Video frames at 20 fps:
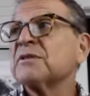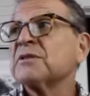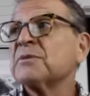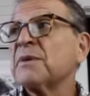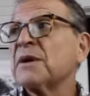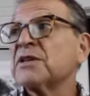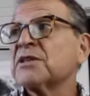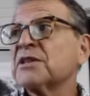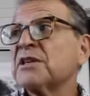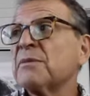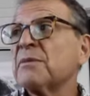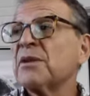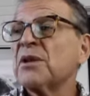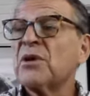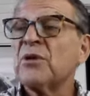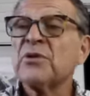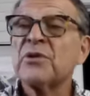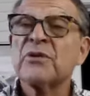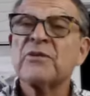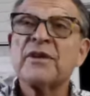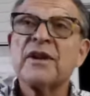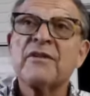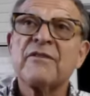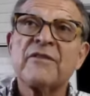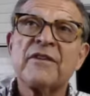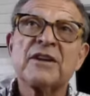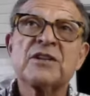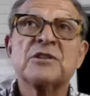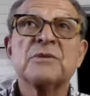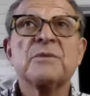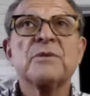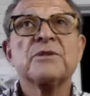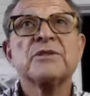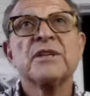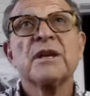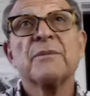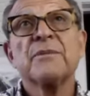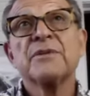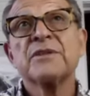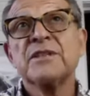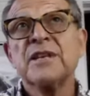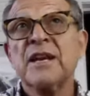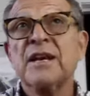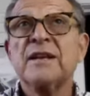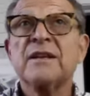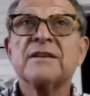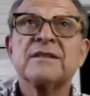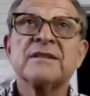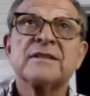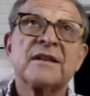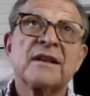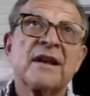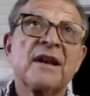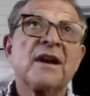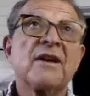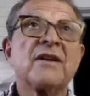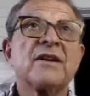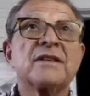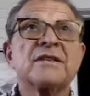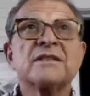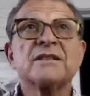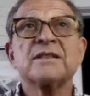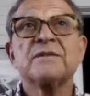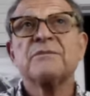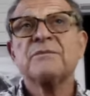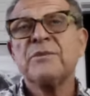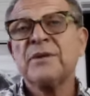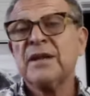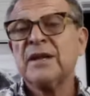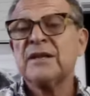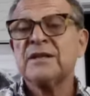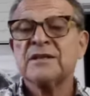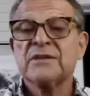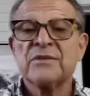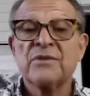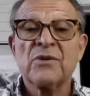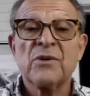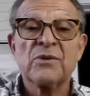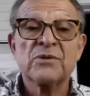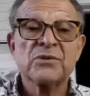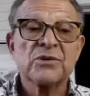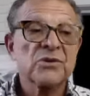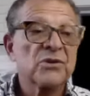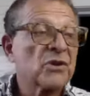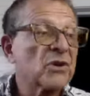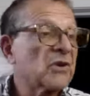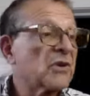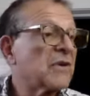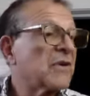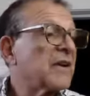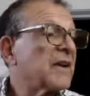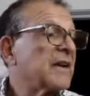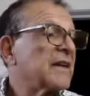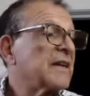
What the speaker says: especially below the ground vegetables like potatoes and carrots and beets are all sugar.